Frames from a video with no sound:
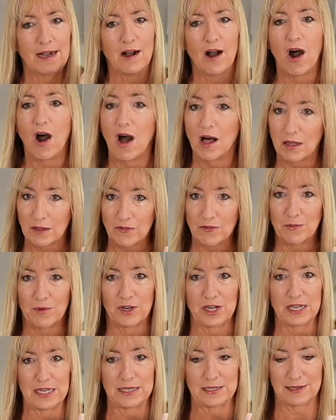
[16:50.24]
All of them are
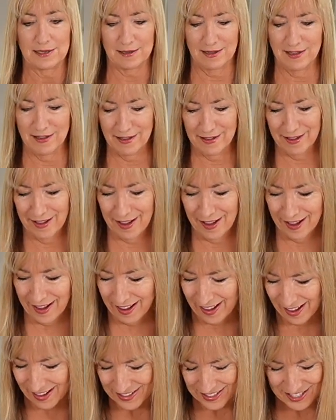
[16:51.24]
easy.
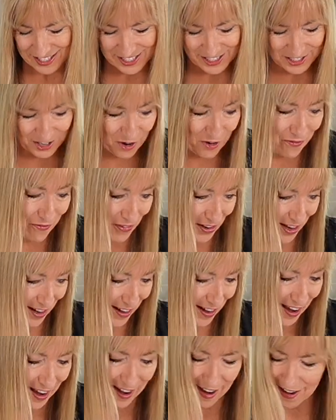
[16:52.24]
It's so fun.
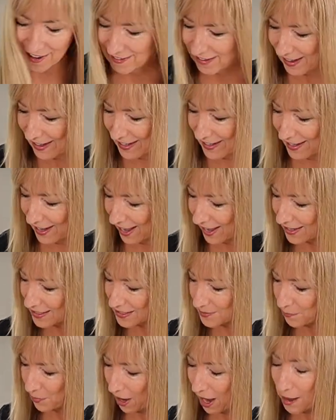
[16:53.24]
All right, next,
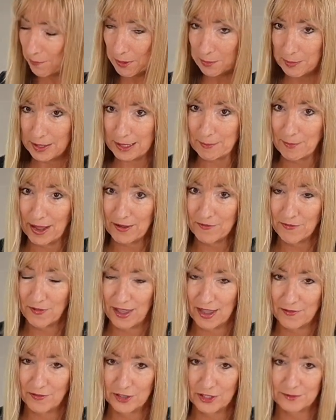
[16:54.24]
probably my
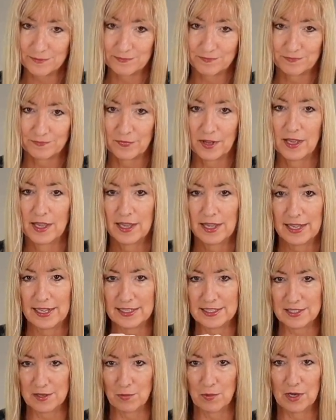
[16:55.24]
favorite.
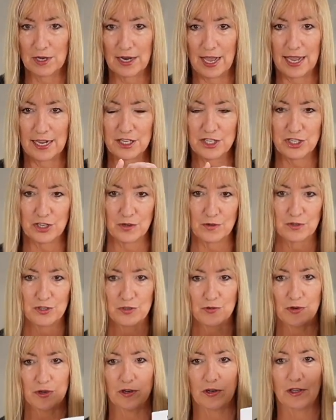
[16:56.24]
It's the one I showed
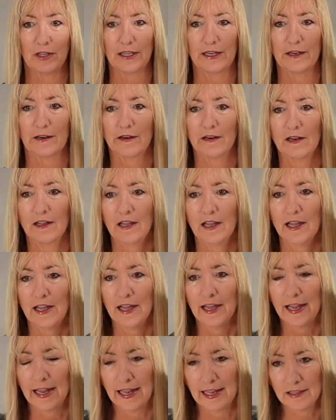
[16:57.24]
you earlier.
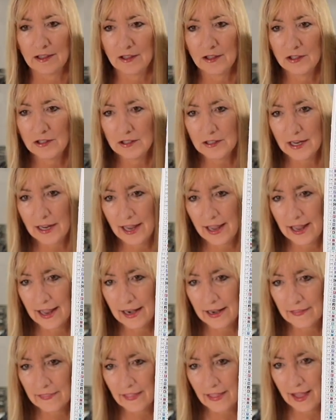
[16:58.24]
And look
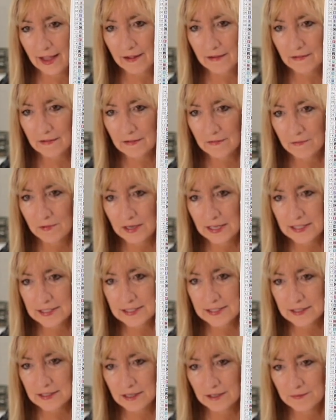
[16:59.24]
at that when
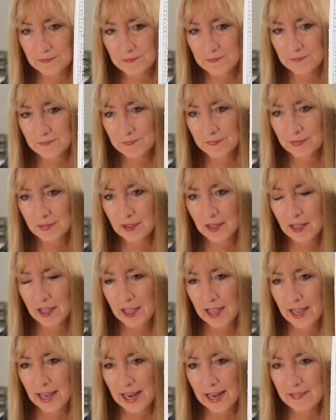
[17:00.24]
it's done.
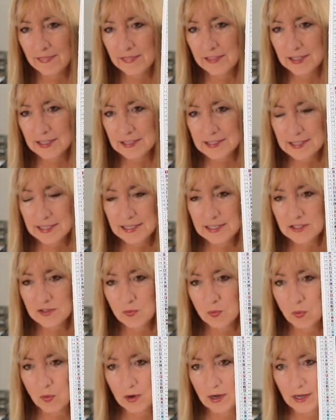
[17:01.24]
And this is
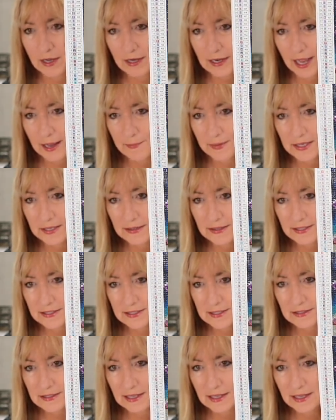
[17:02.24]
one, I mean,
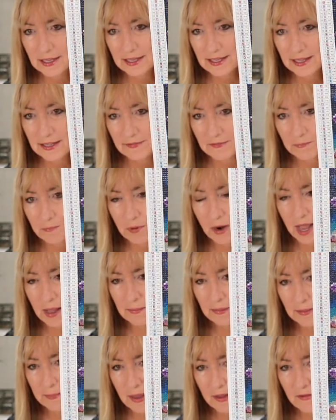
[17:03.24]
this, again, probably my